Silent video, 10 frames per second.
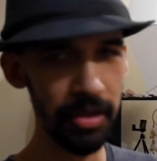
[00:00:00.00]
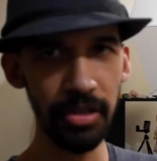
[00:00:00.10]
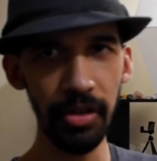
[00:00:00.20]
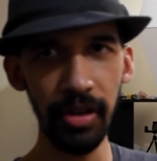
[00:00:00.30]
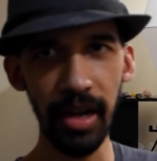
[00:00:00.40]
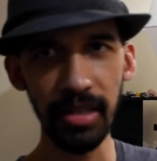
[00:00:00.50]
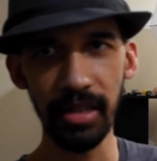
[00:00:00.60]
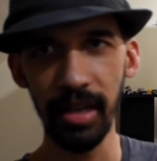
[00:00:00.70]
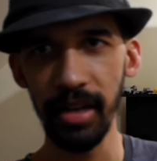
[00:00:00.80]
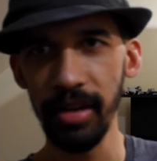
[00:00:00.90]
to show you guys
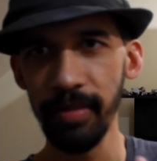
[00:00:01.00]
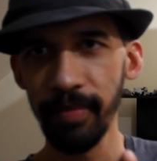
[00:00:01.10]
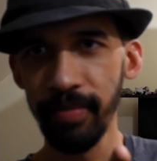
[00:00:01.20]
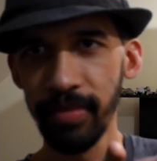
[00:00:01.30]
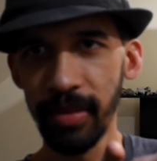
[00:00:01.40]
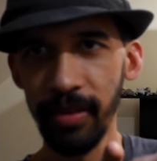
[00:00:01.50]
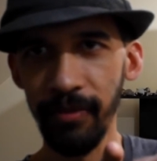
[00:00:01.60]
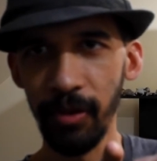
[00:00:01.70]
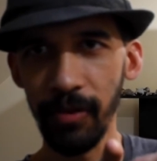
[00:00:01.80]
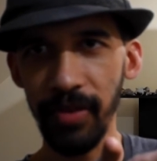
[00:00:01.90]
again.
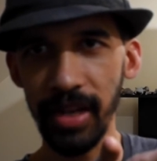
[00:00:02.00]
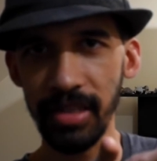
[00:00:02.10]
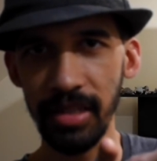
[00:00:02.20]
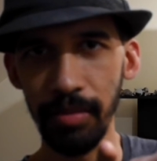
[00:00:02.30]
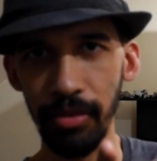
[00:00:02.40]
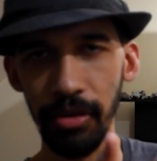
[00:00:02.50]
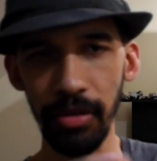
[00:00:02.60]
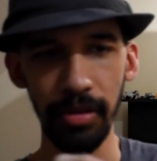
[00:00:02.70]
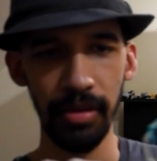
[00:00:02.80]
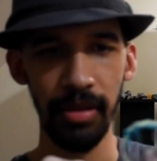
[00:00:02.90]
Fortified symbol.